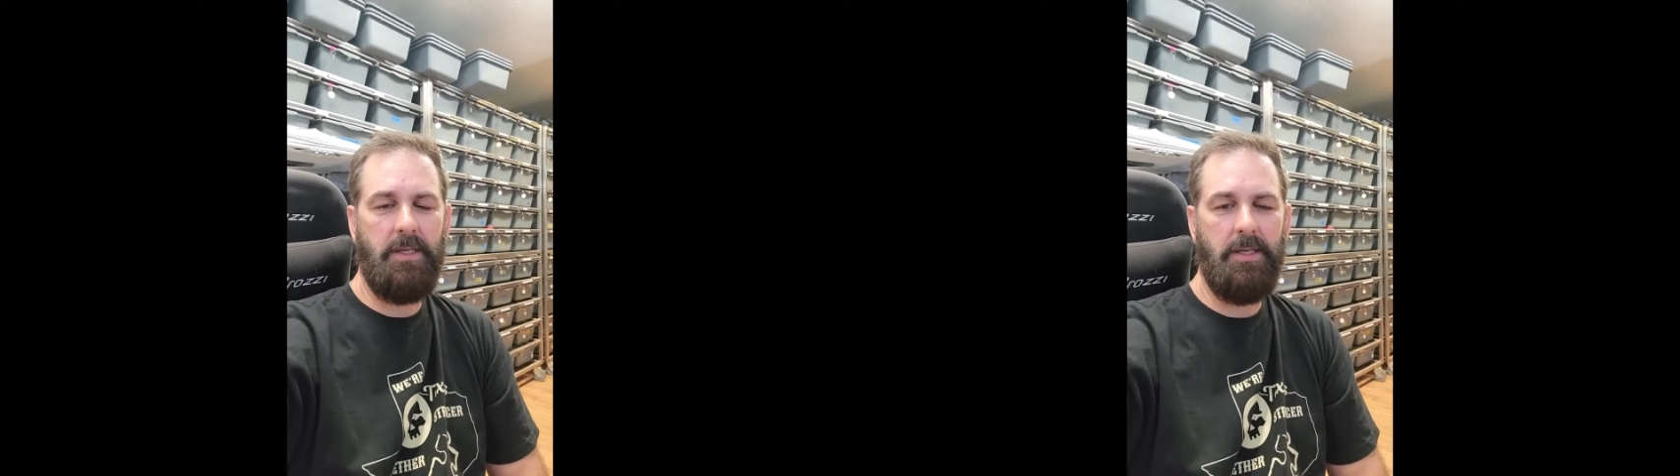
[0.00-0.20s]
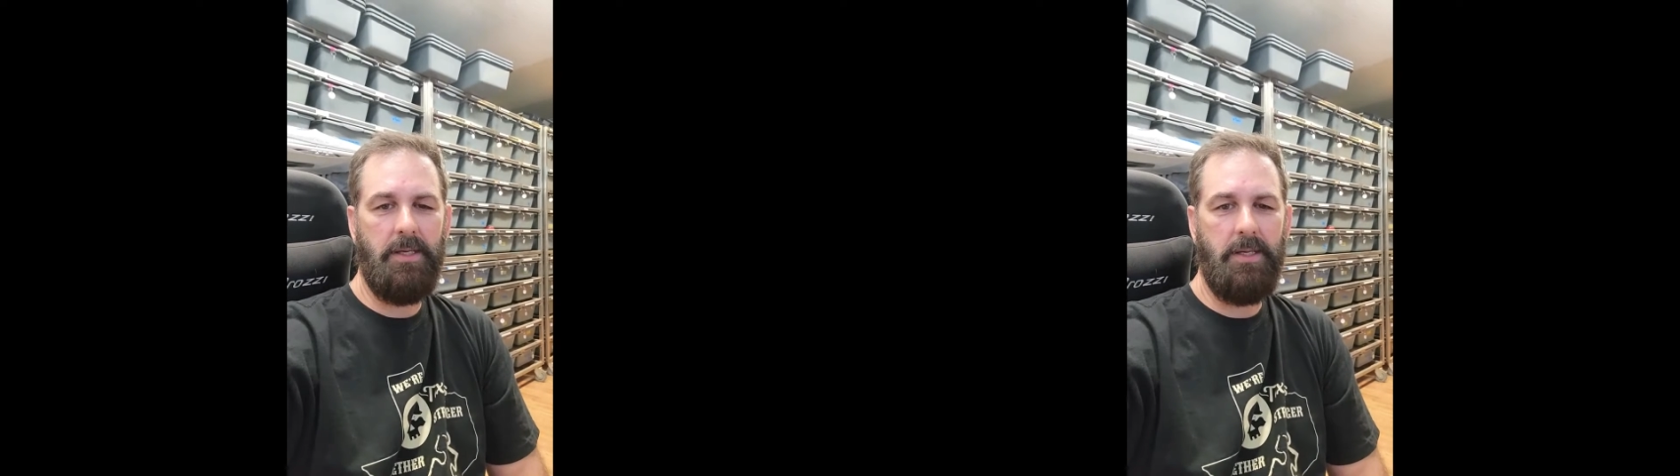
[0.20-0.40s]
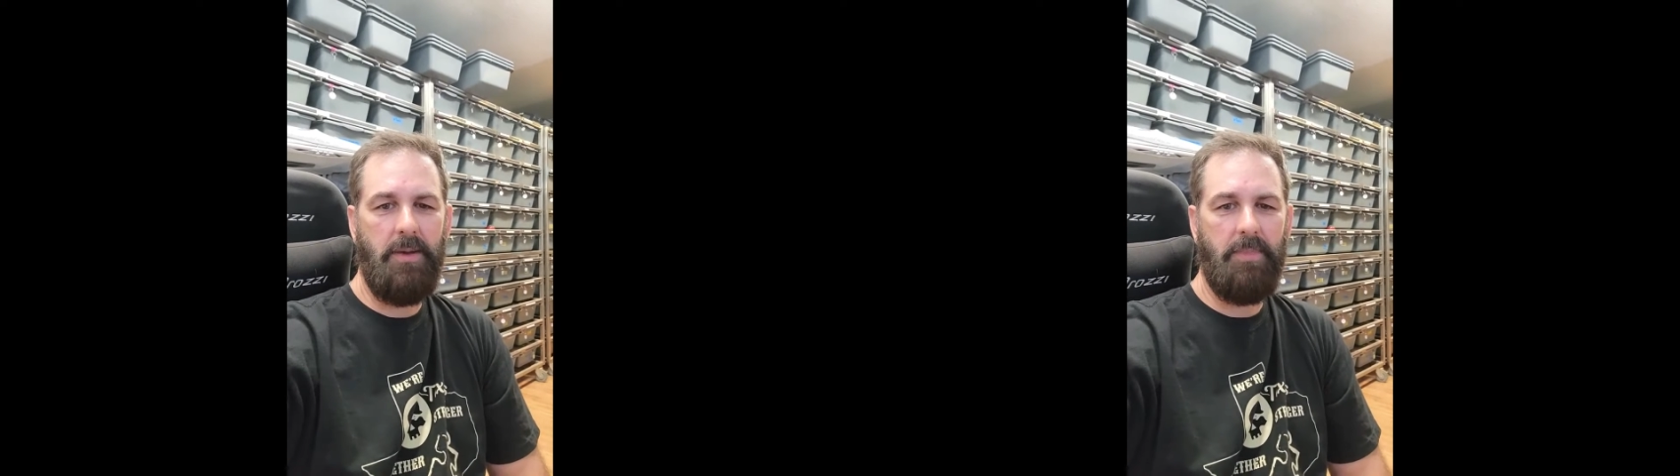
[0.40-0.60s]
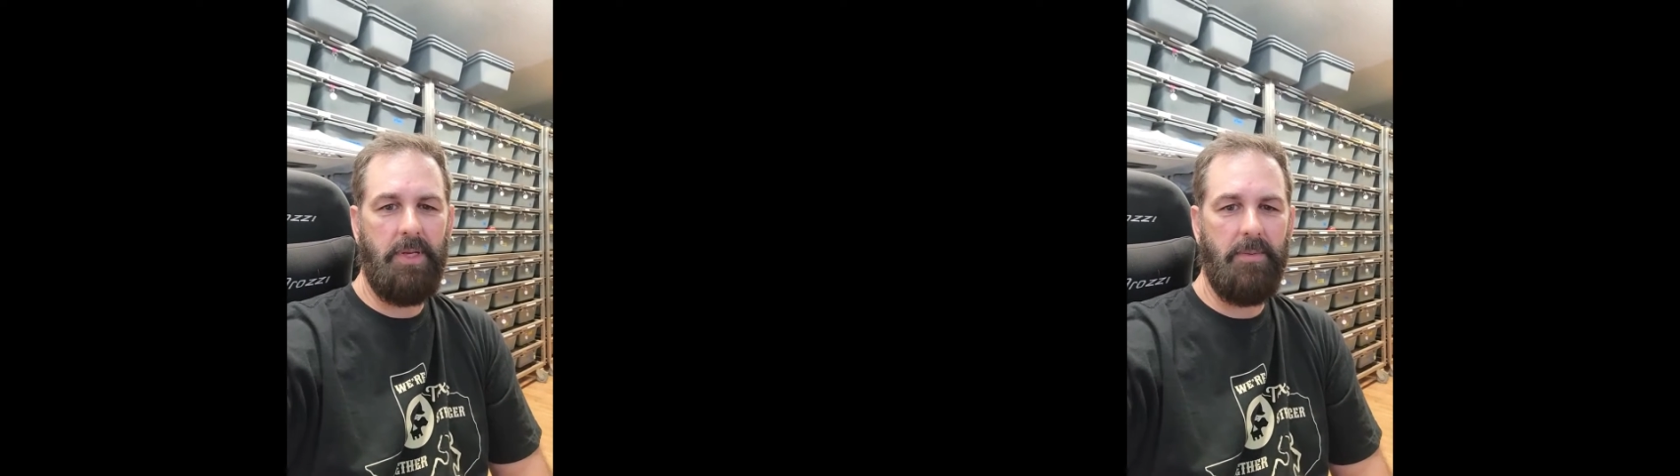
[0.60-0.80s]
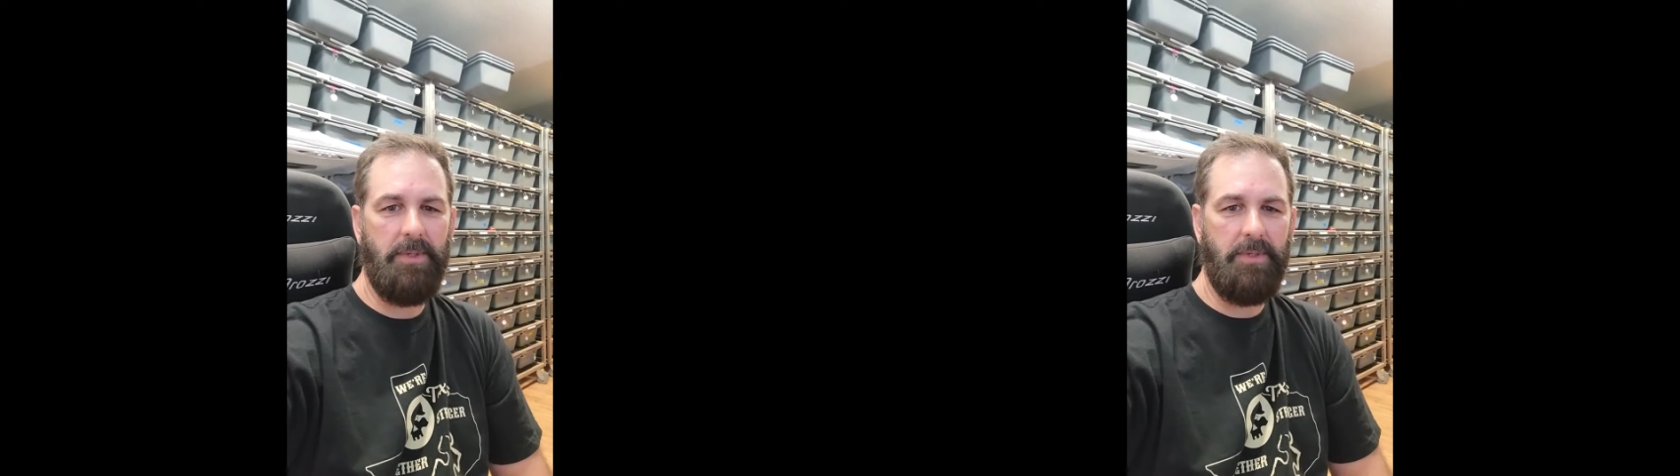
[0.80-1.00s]
and haven't
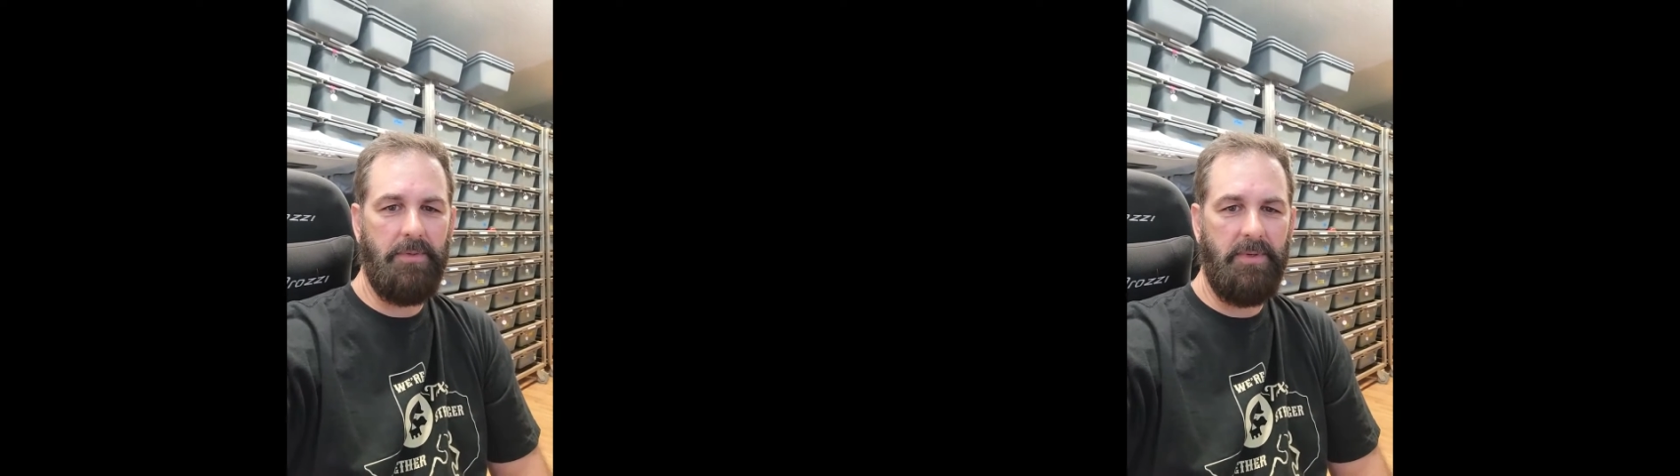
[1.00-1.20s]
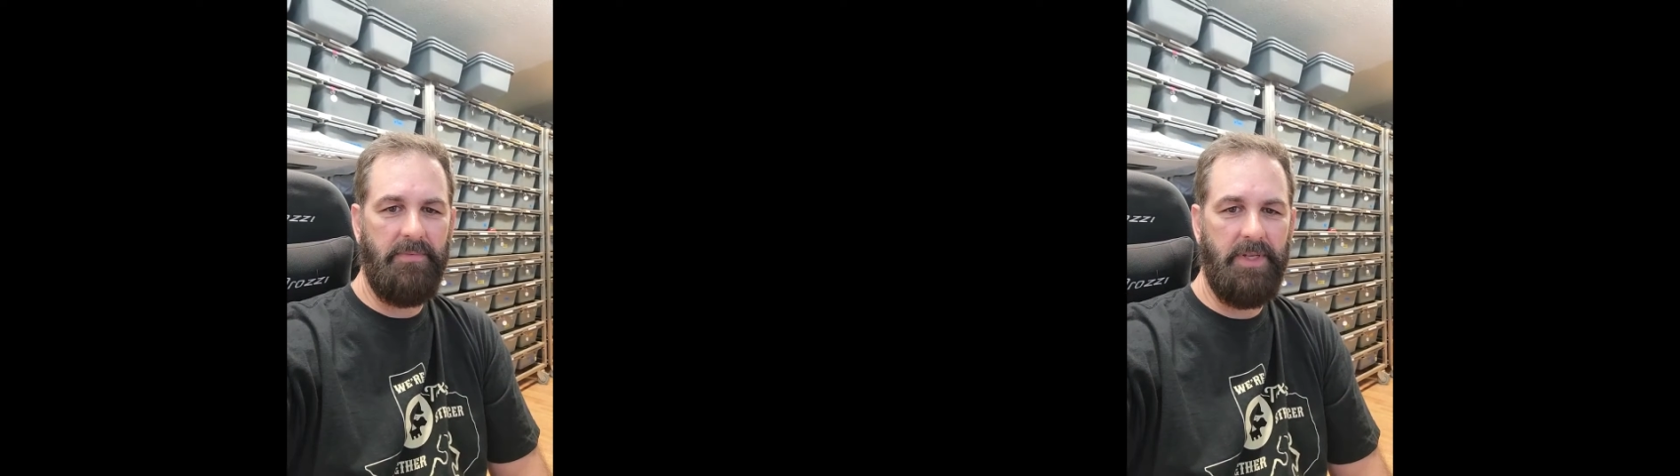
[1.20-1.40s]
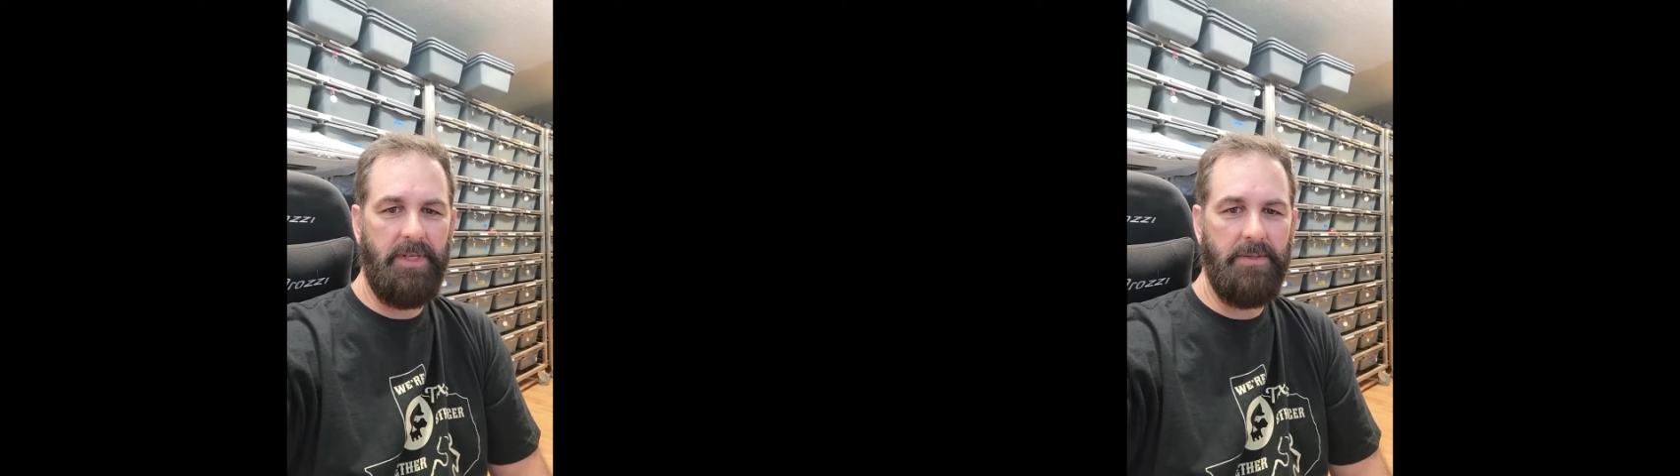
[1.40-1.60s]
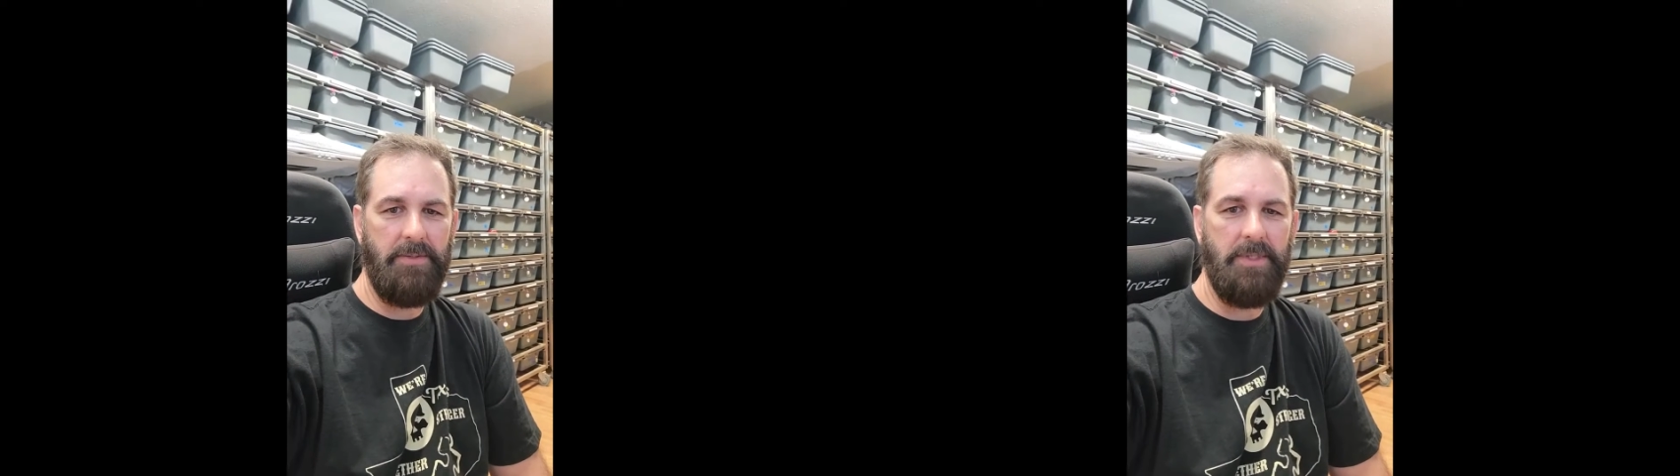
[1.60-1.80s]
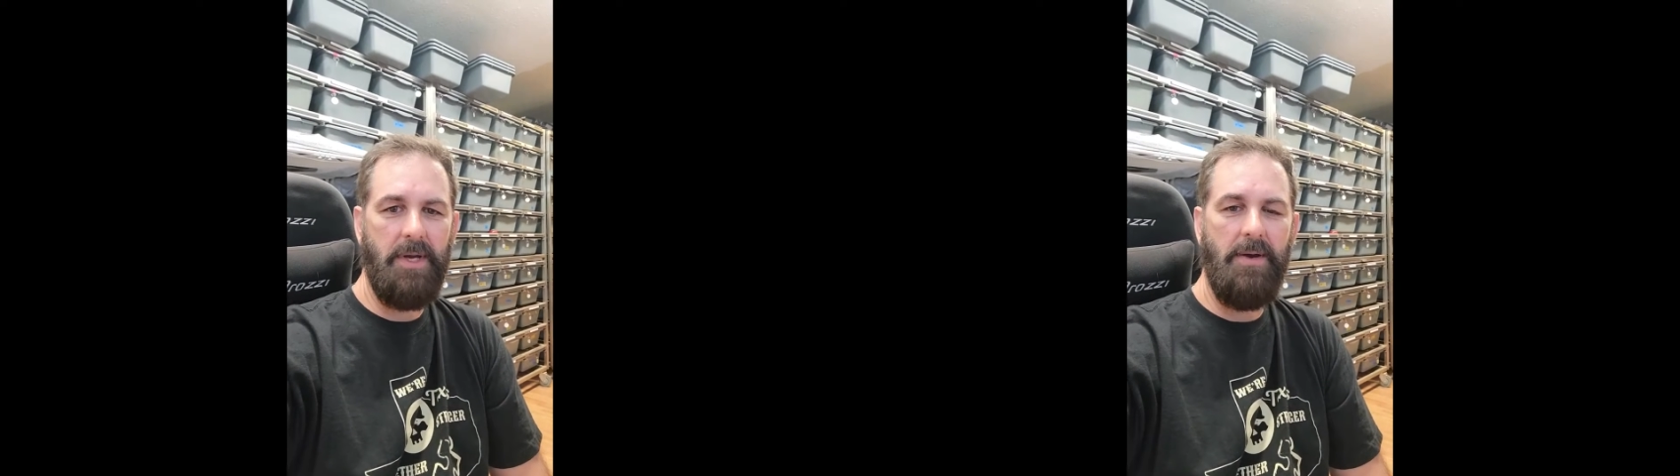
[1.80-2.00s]
been able to do any
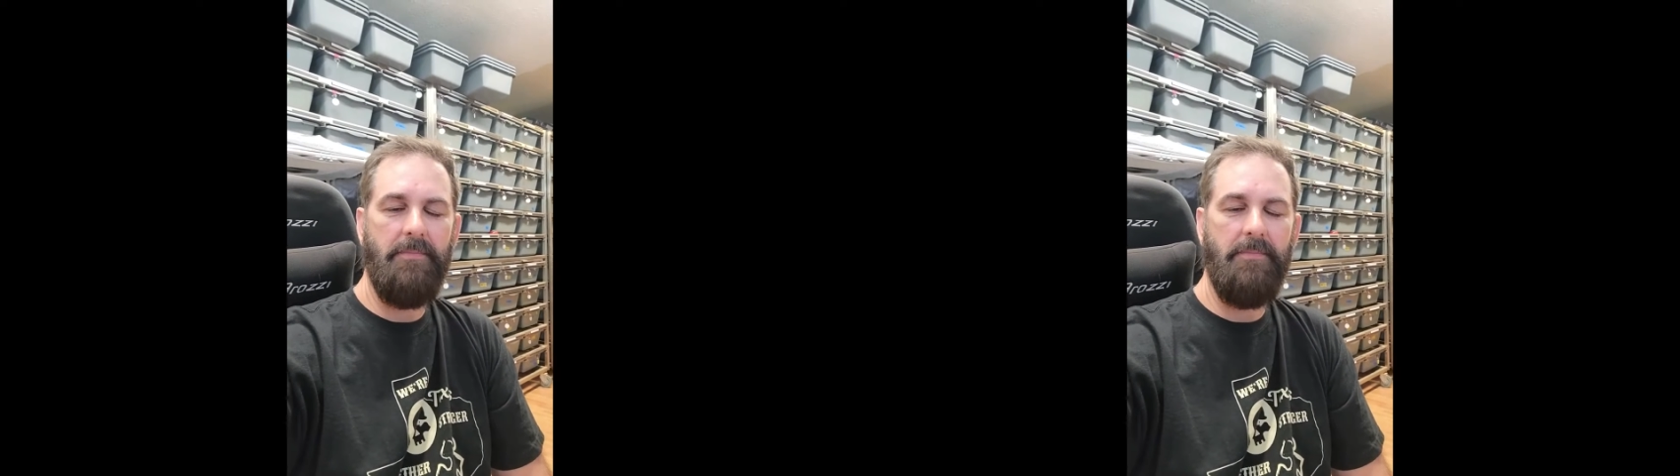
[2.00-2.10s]
videos.